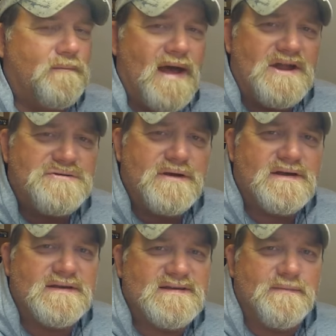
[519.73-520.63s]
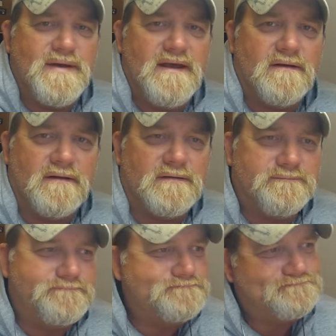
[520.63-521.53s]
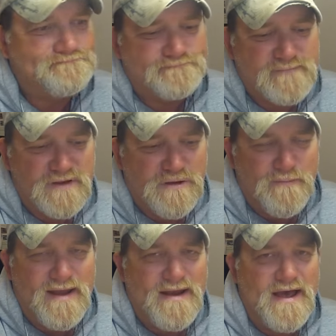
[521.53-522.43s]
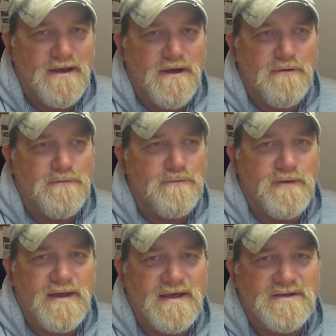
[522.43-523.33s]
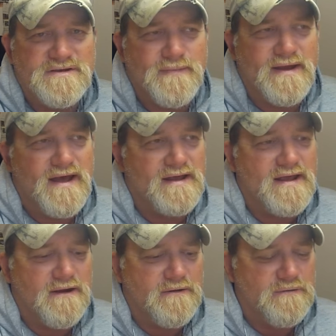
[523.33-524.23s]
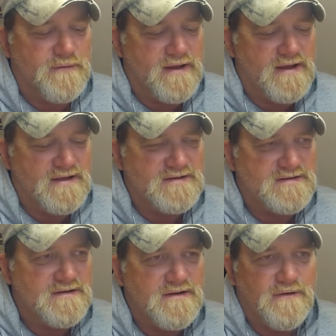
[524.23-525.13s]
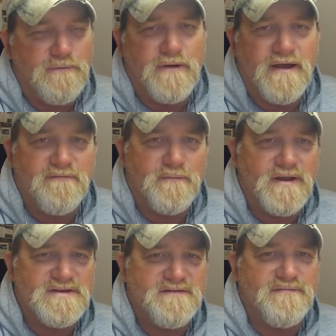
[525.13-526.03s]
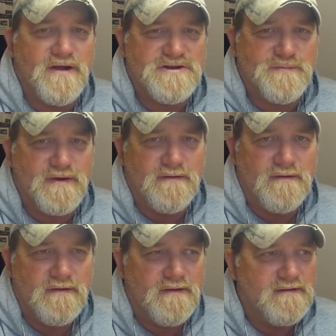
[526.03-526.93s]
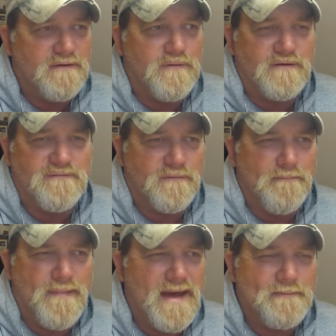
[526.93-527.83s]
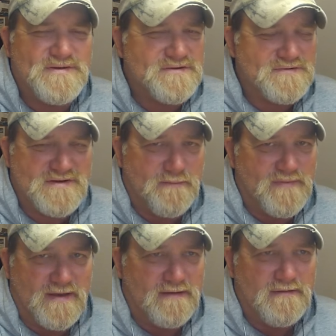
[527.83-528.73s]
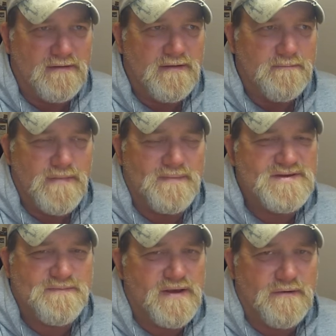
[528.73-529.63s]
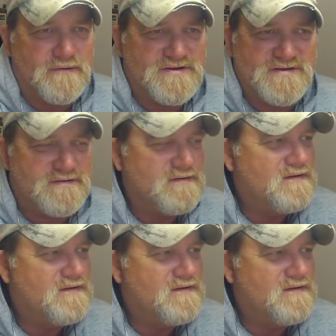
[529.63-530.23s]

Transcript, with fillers: Patrick Sébile. You may not know who he is. You may not care who he is or whatever, but he's a Frenchman that worked for MEPS or something, MEPS Spinners.